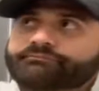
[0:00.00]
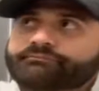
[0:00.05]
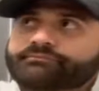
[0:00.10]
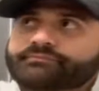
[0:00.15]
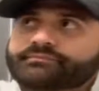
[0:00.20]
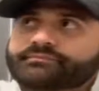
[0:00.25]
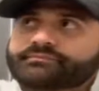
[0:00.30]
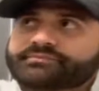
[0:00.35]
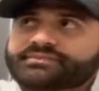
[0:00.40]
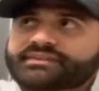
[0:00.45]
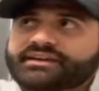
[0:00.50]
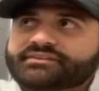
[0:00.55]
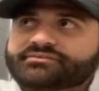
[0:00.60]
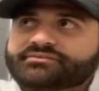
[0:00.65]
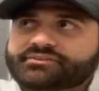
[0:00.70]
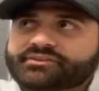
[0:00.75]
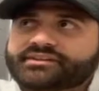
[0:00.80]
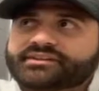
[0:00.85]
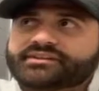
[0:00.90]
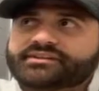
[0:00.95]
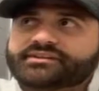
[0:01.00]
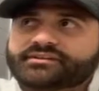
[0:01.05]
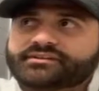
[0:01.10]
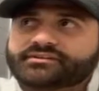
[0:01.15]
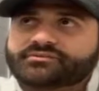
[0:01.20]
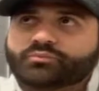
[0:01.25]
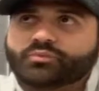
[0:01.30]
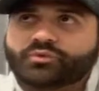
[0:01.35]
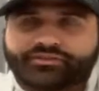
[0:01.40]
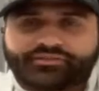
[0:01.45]
Definitely
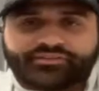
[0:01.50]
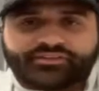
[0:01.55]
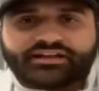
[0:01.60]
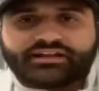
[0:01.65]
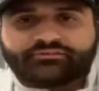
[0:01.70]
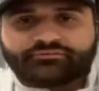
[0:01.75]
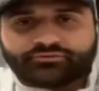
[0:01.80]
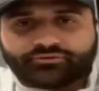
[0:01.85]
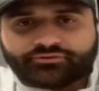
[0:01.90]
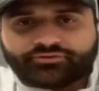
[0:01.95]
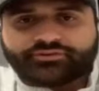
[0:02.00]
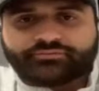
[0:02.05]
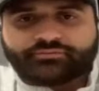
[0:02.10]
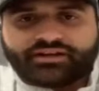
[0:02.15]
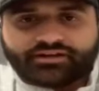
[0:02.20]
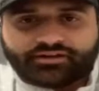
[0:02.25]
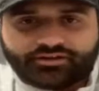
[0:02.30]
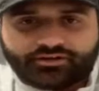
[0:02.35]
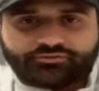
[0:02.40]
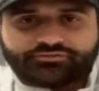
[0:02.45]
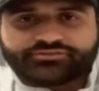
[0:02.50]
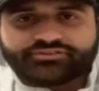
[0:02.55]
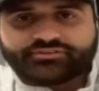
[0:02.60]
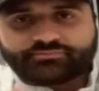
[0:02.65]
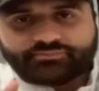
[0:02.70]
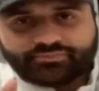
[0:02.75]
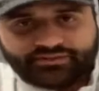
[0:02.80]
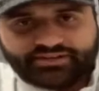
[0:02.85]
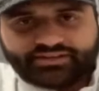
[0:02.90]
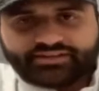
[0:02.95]
one thing I've learned in my coaching
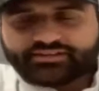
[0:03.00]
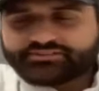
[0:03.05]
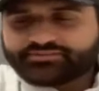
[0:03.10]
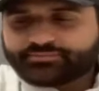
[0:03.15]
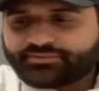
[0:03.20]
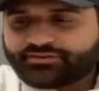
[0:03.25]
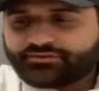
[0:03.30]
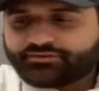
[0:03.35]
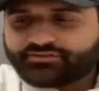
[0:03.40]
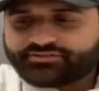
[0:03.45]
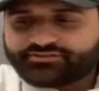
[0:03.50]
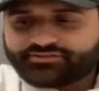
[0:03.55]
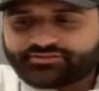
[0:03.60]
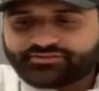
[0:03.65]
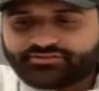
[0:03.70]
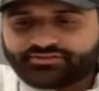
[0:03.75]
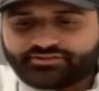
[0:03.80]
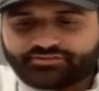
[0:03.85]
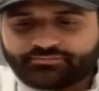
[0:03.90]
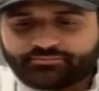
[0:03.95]
playing experience and